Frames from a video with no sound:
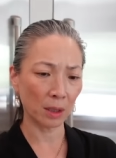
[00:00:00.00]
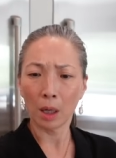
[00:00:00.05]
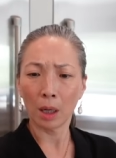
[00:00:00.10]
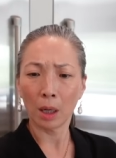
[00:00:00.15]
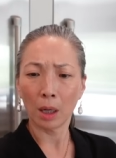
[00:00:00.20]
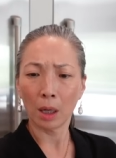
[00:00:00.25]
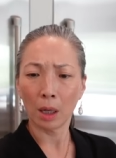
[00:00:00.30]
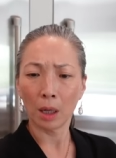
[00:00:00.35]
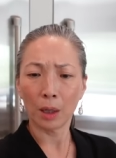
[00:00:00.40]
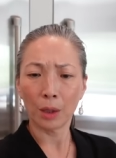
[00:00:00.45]

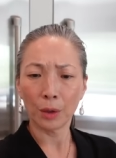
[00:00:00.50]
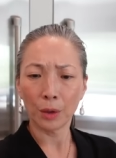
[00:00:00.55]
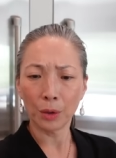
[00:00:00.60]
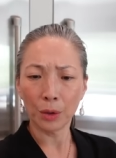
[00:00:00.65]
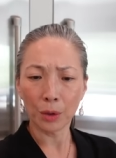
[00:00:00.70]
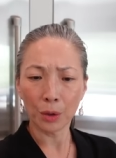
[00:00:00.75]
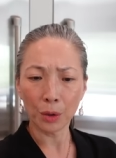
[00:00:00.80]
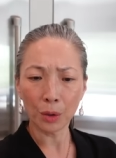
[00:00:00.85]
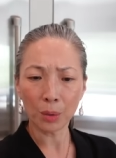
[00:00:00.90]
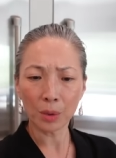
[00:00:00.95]
Uh,
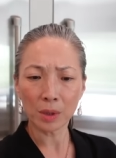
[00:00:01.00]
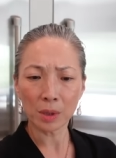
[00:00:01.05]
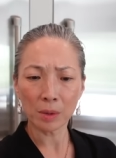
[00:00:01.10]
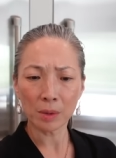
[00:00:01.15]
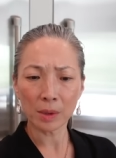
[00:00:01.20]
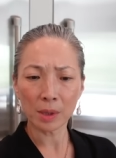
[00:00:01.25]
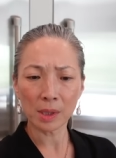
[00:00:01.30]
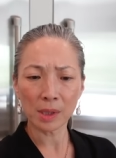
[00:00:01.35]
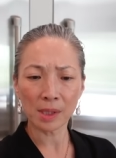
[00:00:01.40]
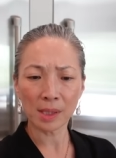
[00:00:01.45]
new
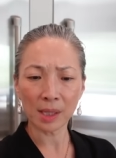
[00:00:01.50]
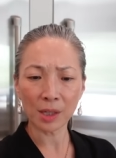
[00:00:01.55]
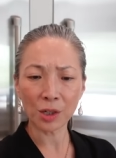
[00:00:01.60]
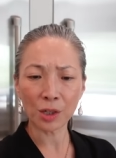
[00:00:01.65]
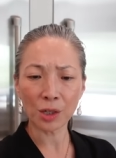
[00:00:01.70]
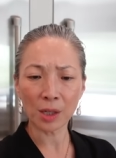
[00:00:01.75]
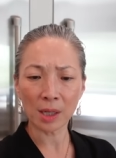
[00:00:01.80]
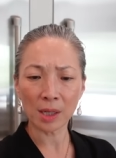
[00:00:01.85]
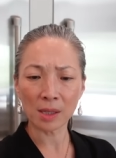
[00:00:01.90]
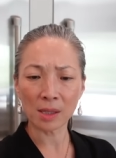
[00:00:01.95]
Prism, six
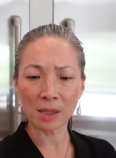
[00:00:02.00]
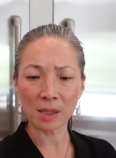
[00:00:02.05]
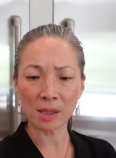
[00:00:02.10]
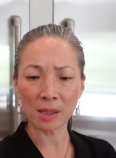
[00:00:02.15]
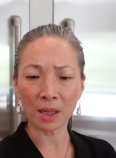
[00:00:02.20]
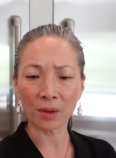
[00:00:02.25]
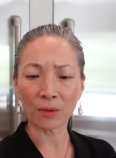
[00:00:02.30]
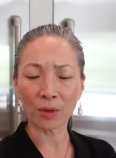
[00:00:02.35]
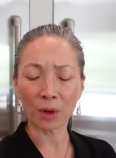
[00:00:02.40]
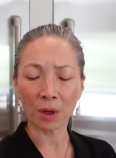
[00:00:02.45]
shades
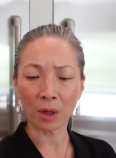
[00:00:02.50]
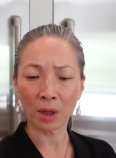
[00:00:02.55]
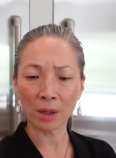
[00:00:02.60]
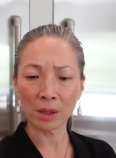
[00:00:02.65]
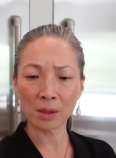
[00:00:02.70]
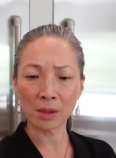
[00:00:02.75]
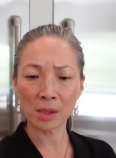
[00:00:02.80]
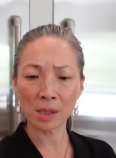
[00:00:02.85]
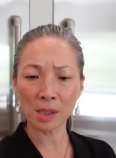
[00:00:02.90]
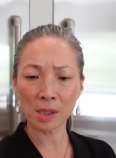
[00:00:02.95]
designed for
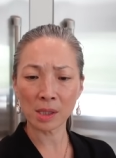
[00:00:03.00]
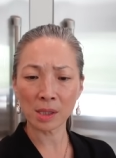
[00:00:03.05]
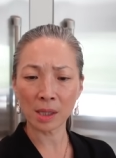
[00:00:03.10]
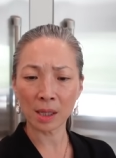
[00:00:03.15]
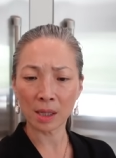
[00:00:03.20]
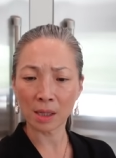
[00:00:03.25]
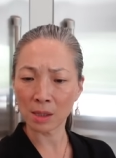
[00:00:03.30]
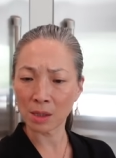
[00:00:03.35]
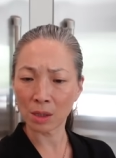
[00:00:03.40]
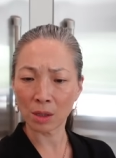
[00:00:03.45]
all
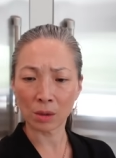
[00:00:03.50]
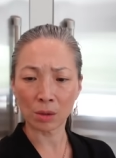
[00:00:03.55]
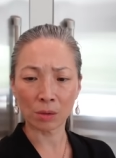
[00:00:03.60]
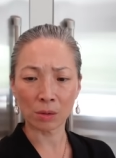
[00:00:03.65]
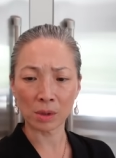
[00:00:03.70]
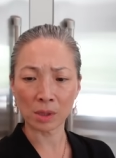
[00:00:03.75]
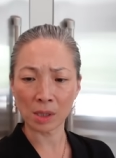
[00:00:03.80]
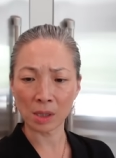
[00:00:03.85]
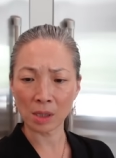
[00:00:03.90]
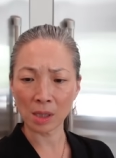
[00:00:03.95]
skin
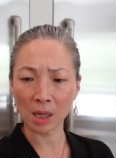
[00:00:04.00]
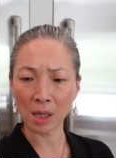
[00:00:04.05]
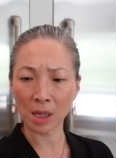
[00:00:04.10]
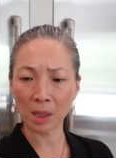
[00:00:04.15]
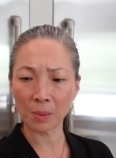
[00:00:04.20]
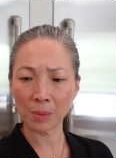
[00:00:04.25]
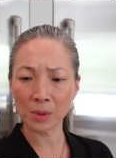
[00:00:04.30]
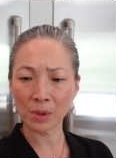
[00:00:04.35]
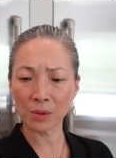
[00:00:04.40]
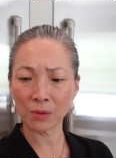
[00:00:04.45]
tones and
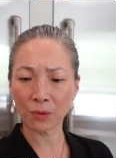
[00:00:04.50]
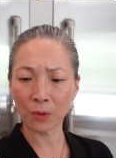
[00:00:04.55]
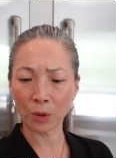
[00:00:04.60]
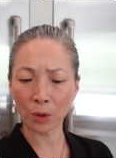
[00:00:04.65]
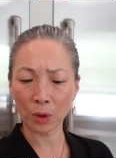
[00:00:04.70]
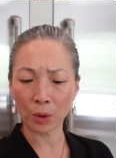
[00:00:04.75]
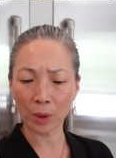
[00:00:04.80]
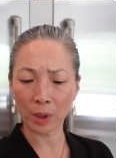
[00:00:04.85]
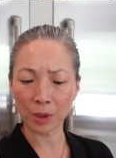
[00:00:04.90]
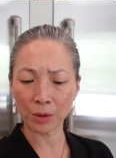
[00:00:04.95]
types, four
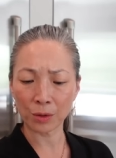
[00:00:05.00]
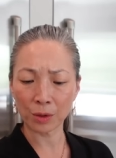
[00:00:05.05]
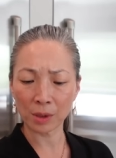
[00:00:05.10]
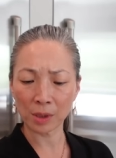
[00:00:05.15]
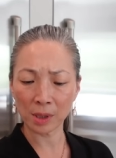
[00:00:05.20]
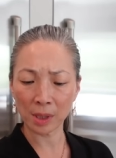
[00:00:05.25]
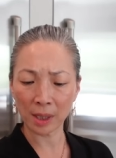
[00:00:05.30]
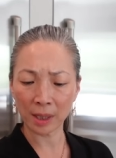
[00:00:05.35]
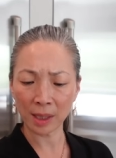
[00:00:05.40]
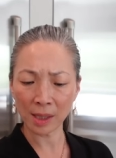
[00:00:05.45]

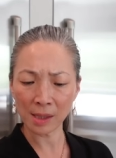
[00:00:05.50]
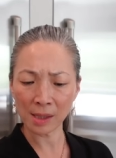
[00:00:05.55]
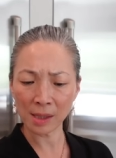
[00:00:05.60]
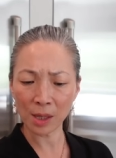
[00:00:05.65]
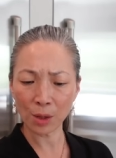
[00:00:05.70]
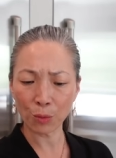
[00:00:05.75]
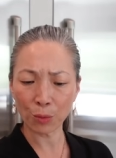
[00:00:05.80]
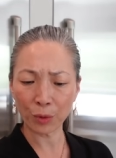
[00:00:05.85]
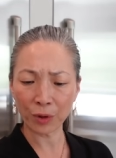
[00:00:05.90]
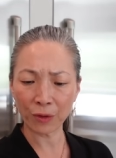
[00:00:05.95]
quadrants. I guess
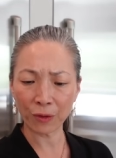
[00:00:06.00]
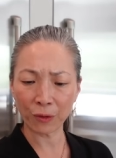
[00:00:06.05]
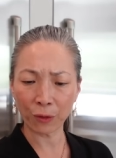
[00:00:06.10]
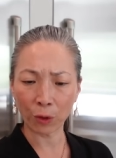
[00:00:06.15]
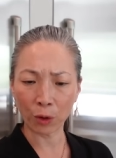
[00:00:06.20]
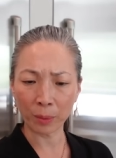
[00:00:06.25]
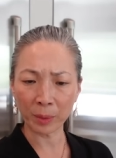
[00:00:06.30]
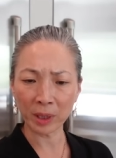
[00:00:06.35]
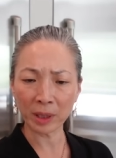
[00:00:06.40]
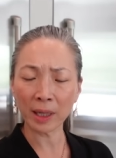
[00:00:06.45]
they
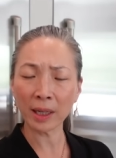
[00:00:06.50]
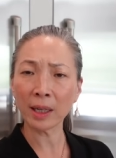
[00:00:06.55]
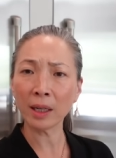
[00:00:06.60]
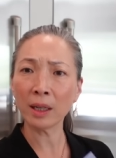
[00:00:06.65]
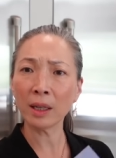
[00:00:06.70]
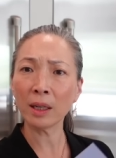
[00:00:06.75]
reformulated